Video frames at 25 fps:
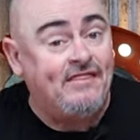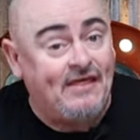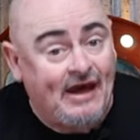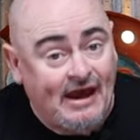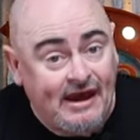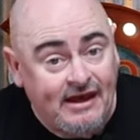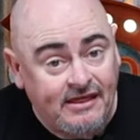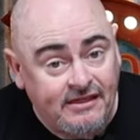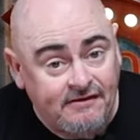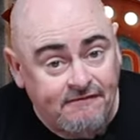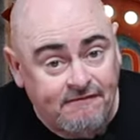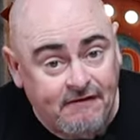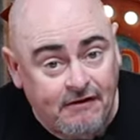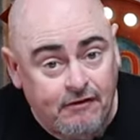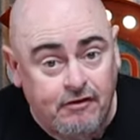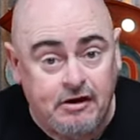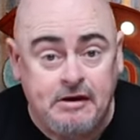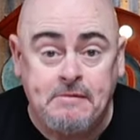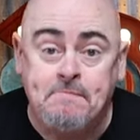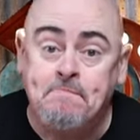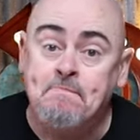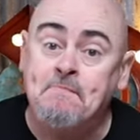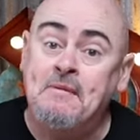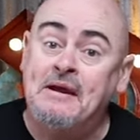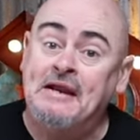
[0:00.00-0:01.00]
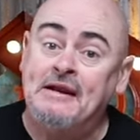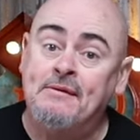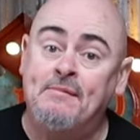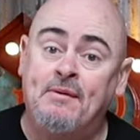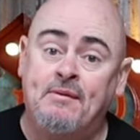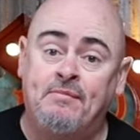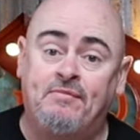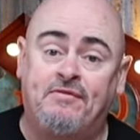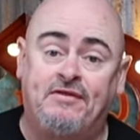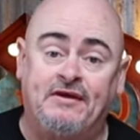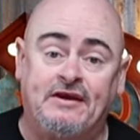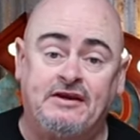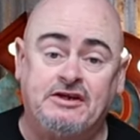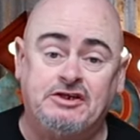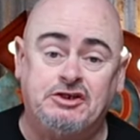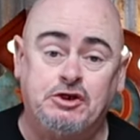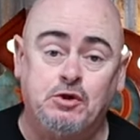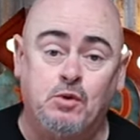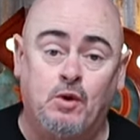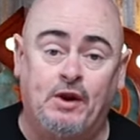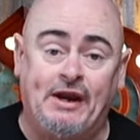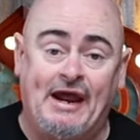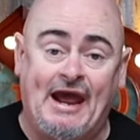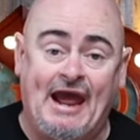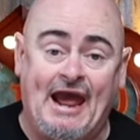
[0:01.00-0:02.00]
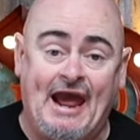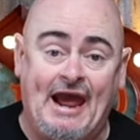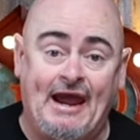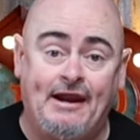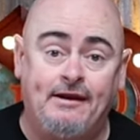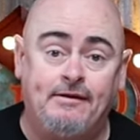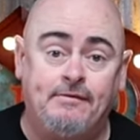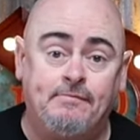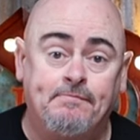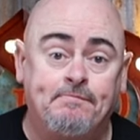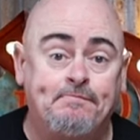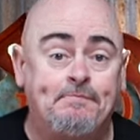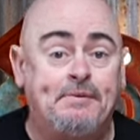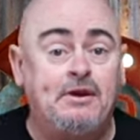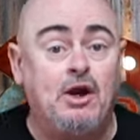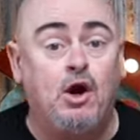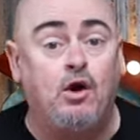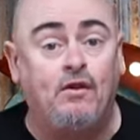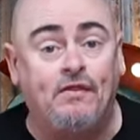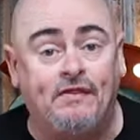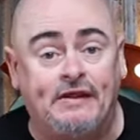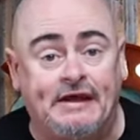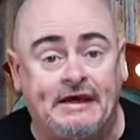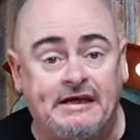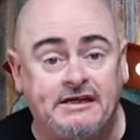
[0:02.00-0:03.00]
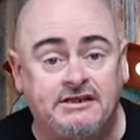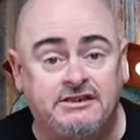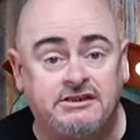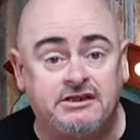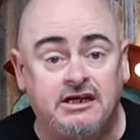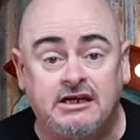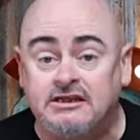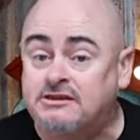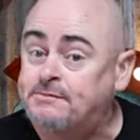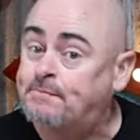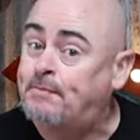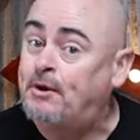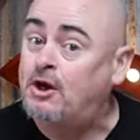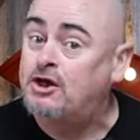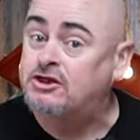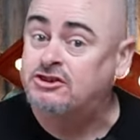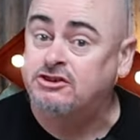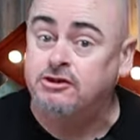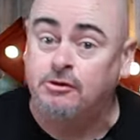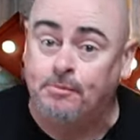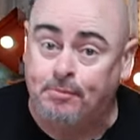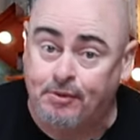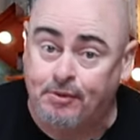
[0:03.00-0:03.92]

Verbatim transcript: they are the very minimum things you want to add. Beyond this, it's personal